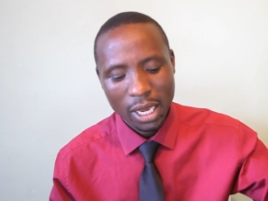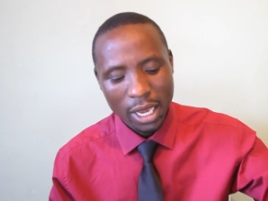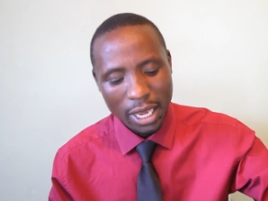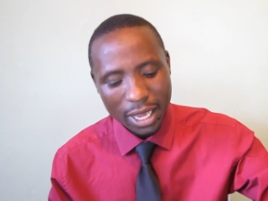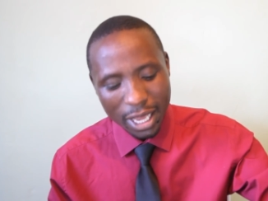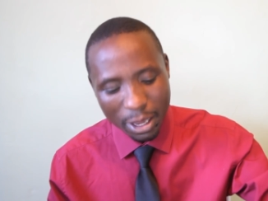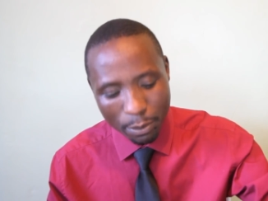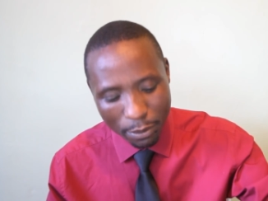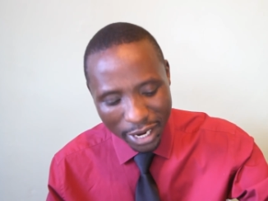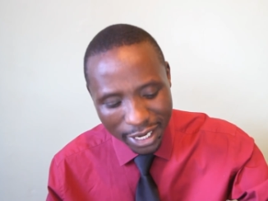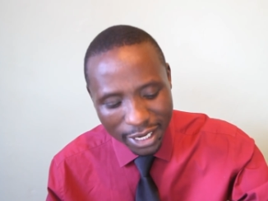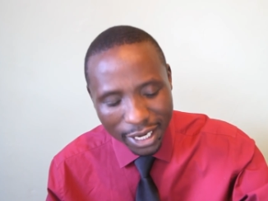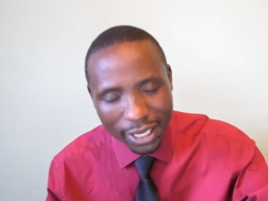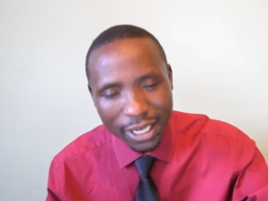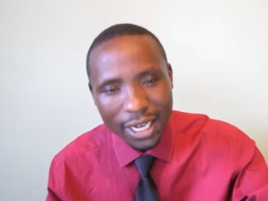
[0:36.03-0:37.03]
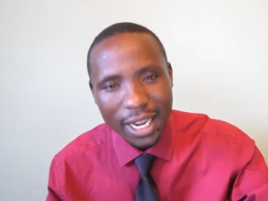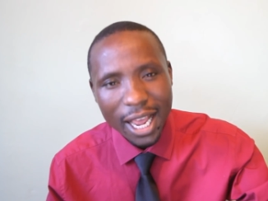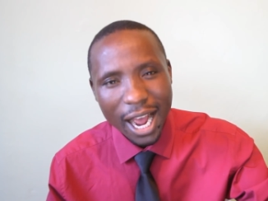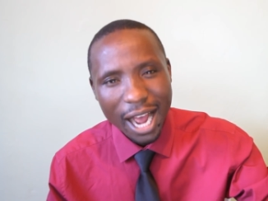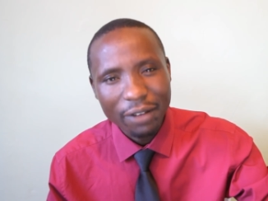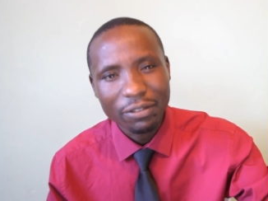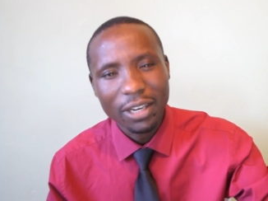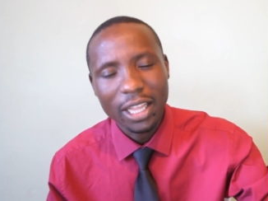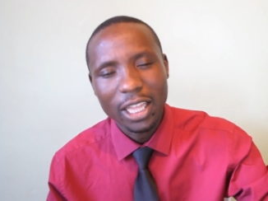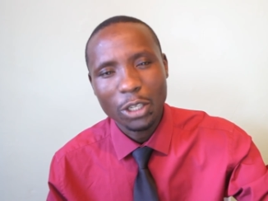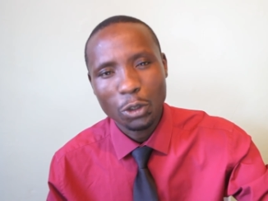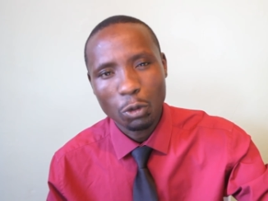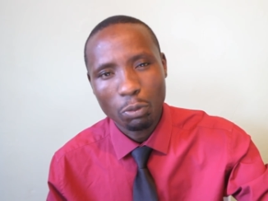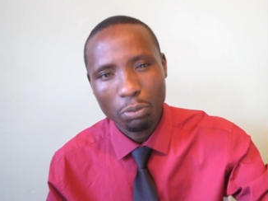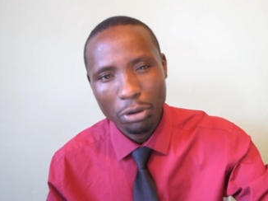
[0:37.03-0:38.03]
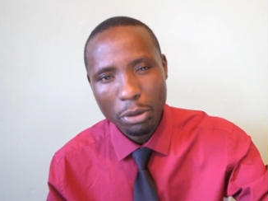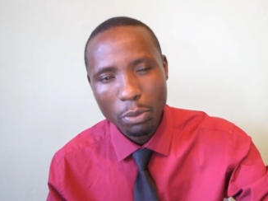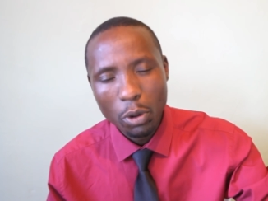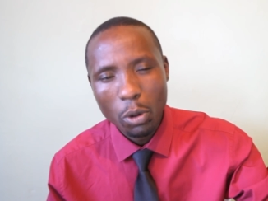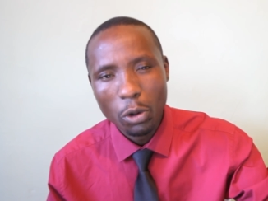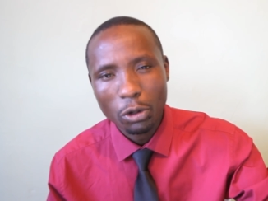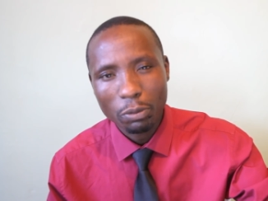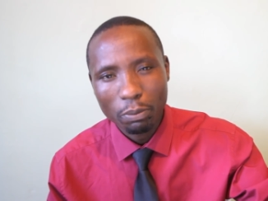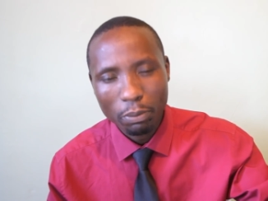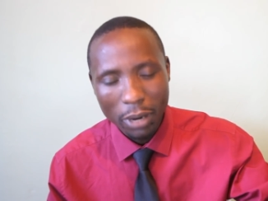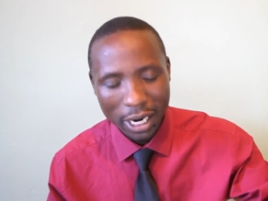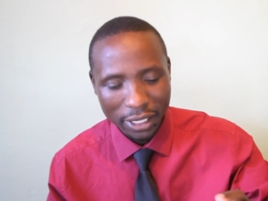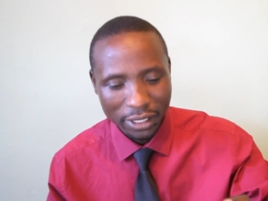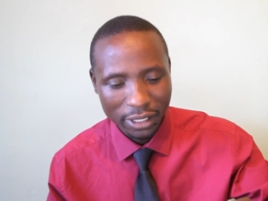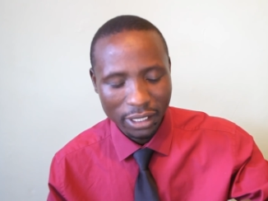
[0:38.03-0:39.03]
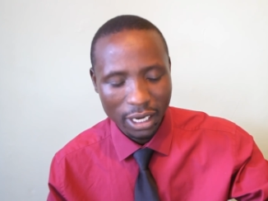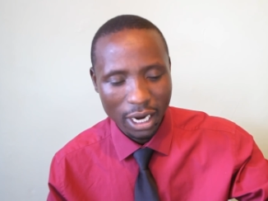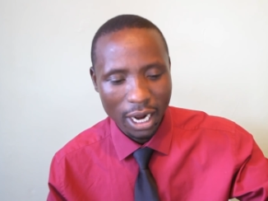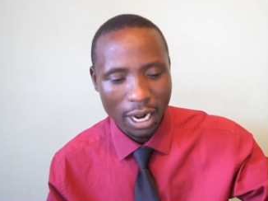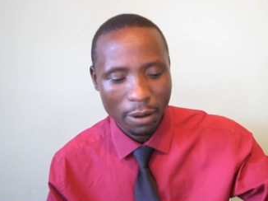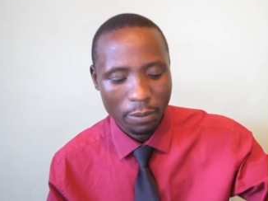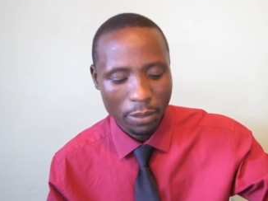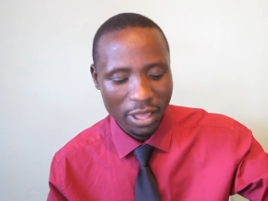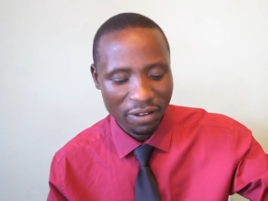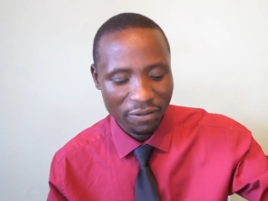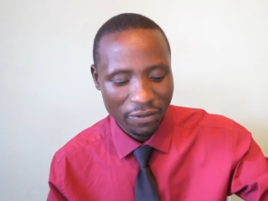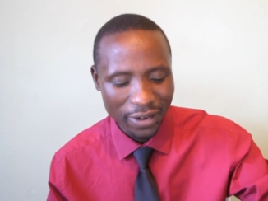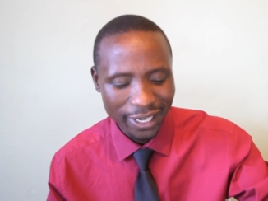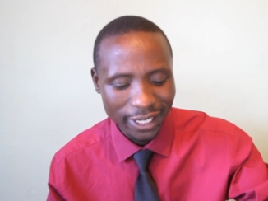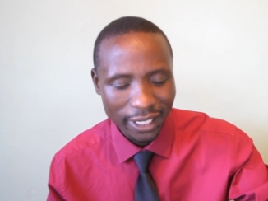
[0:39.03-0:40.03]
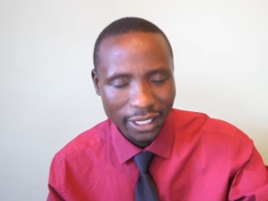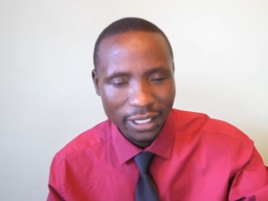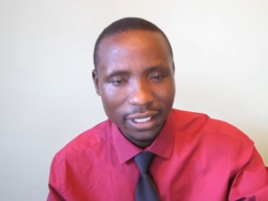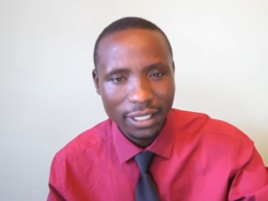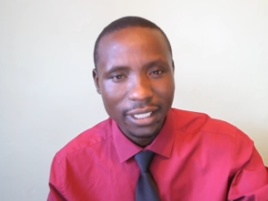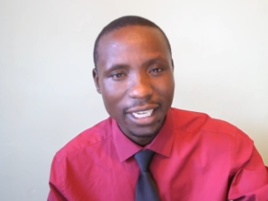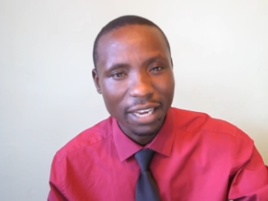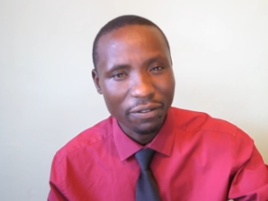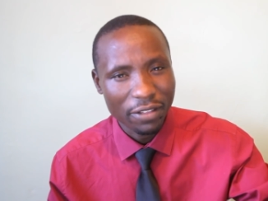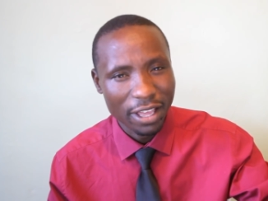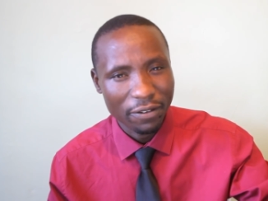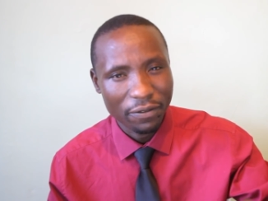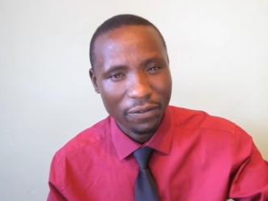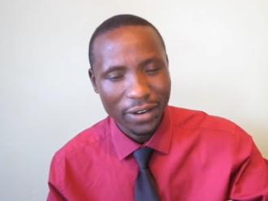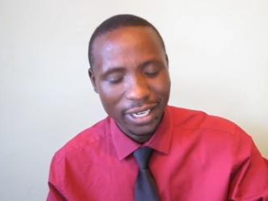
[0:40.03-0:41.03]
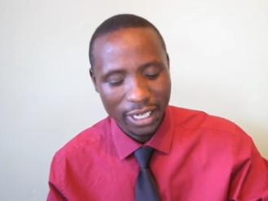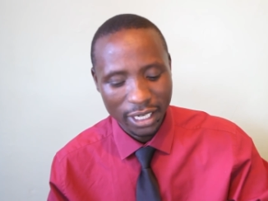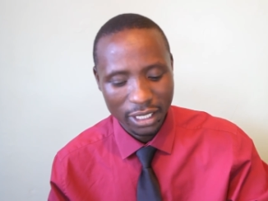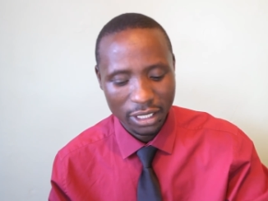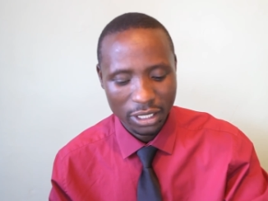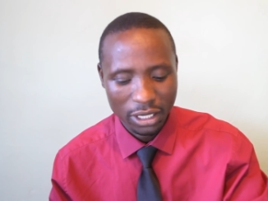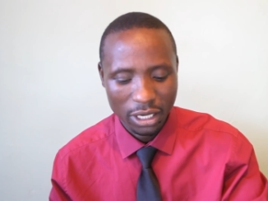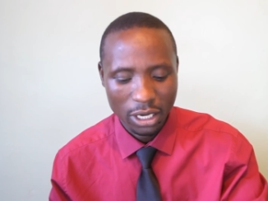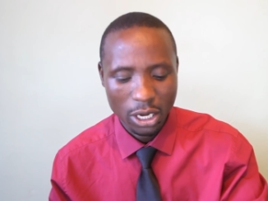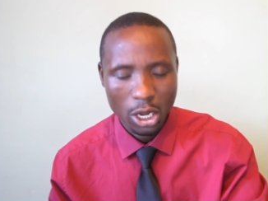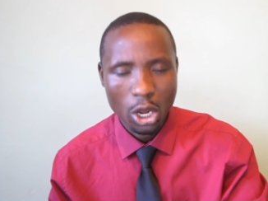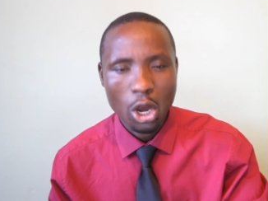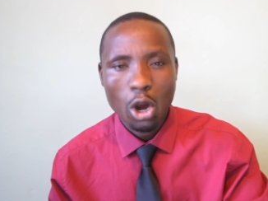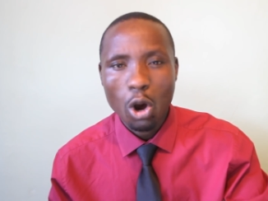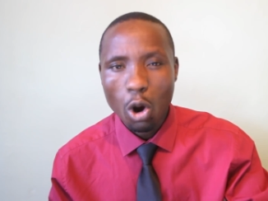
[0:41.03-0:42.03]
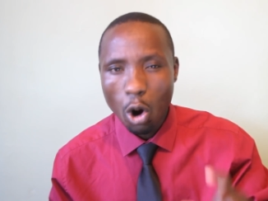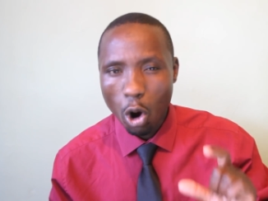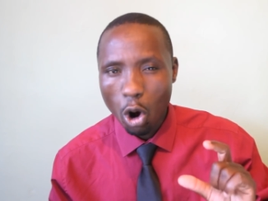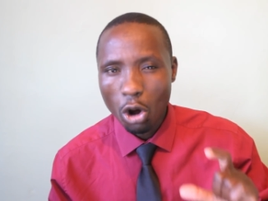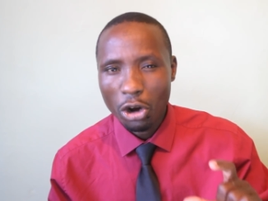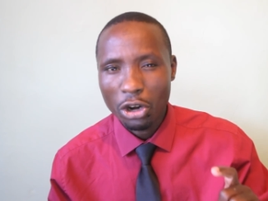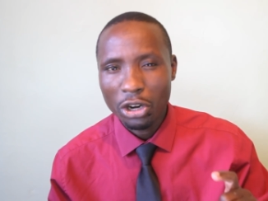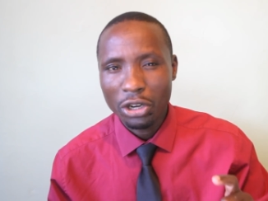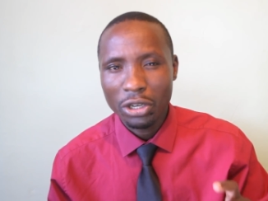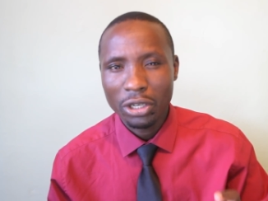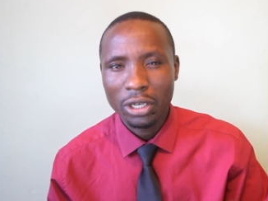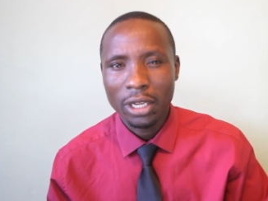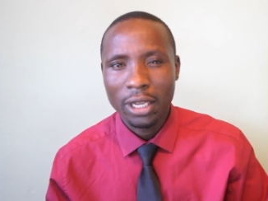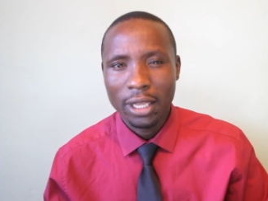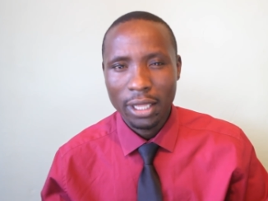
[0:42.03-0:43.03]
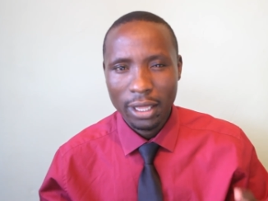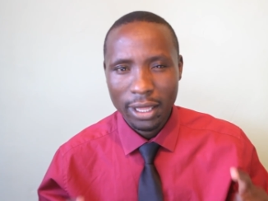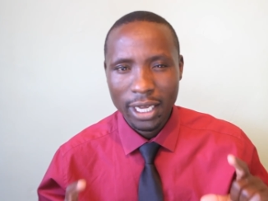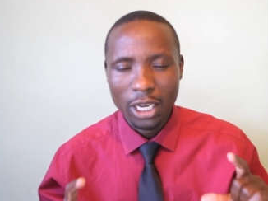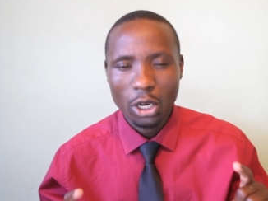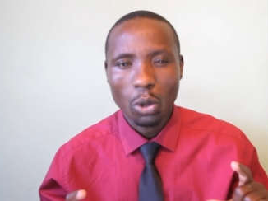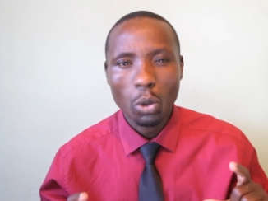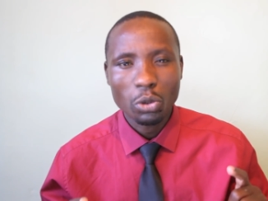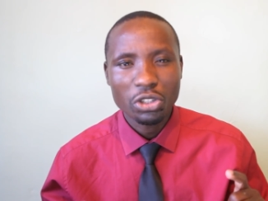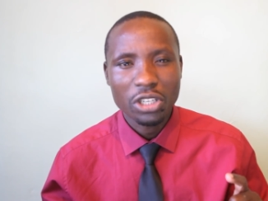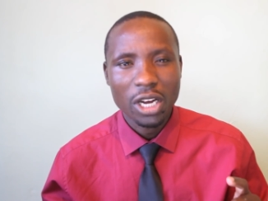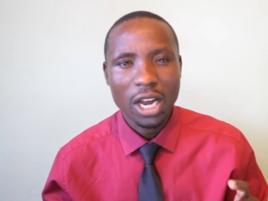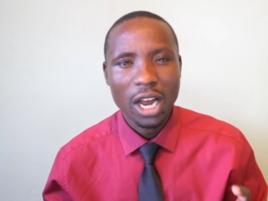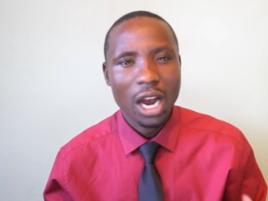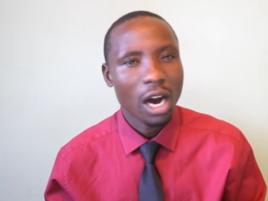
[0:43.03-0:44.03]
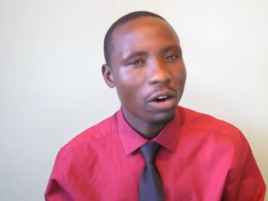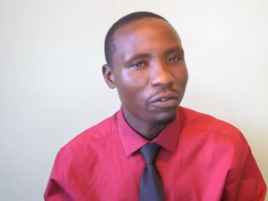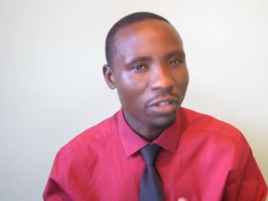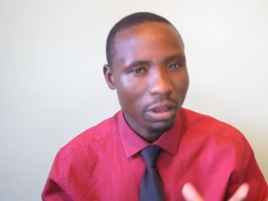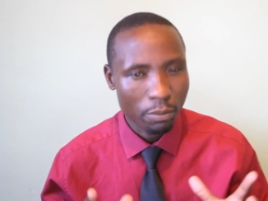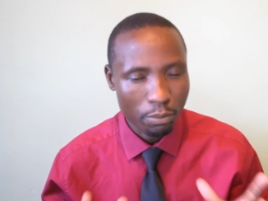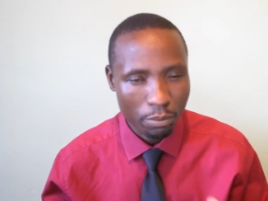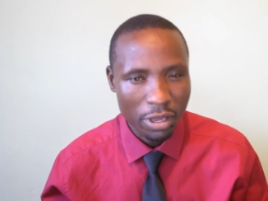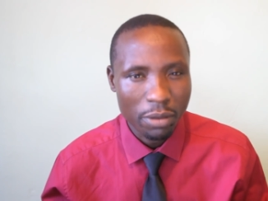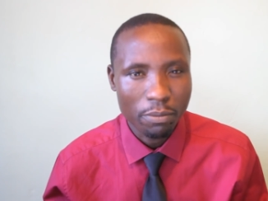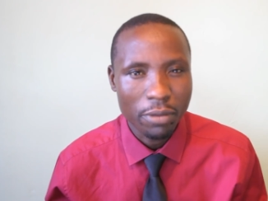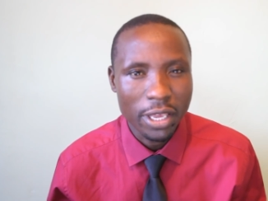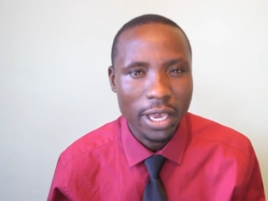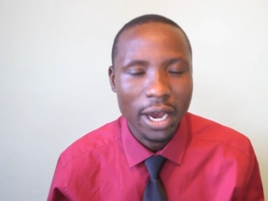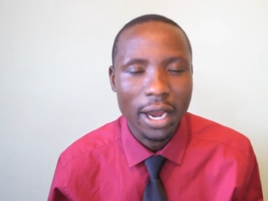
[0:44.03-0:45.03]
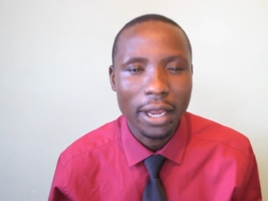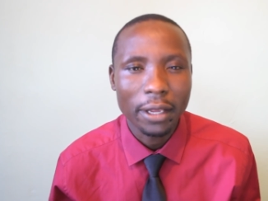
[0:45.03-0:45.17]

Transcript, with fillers: Immediately after the Supreme Court passed uh, their verdict, gave their verdict on the closure of the BBI.